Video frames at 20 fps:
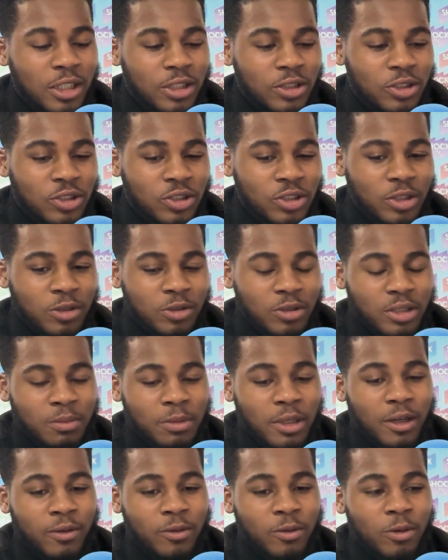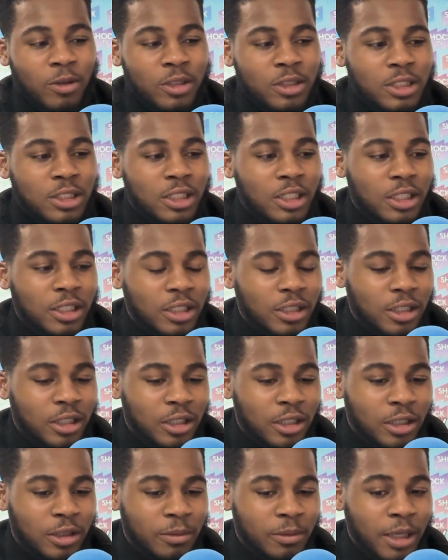just shows the amount of quality
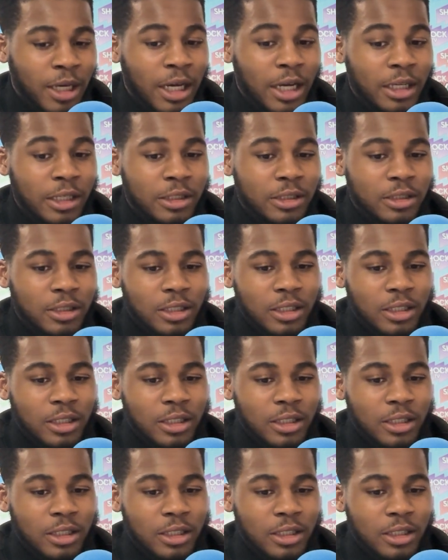I had,